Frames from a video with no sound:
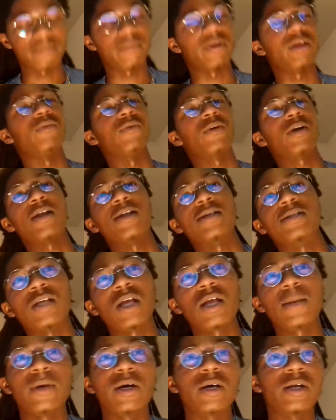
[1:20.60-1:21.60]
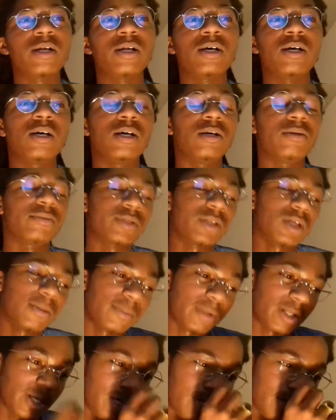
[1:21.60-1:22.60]
mean, what can I say about it?
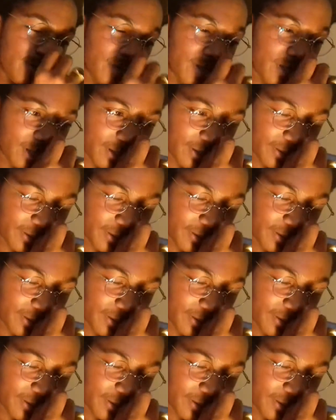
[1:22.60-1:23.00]
Somewhat, you